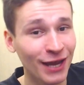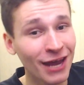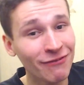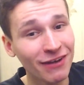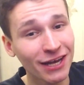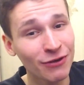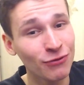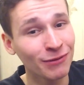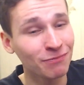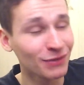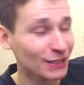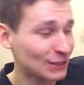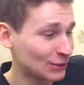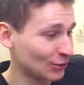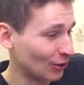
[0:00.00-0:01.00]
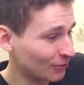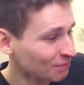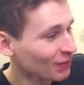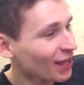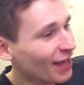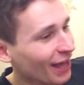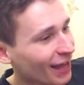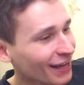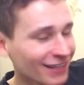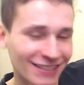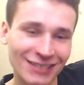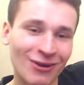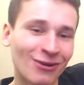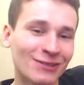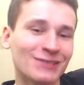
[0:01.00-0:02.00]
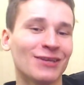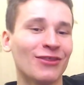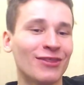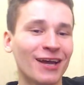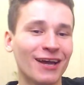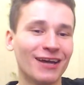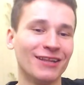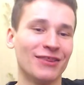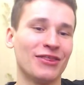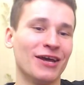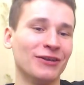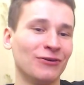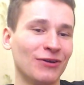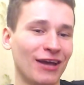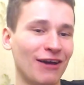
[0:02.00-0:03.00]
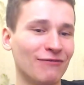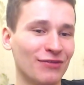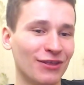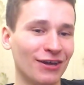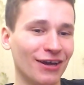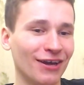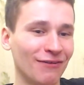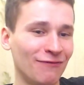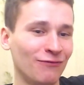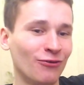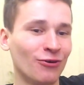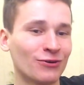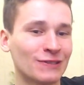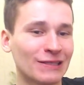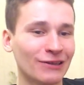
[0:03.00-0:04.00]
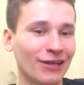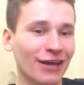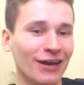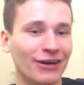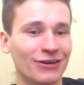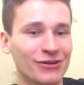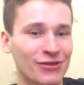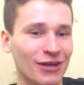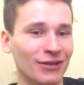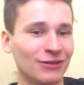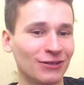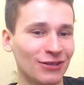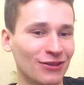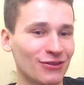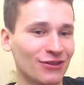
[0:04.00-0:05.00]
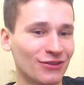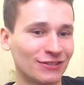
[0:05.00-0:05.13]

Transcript: Have equipment too, and also then then you have the first layer, then the uh,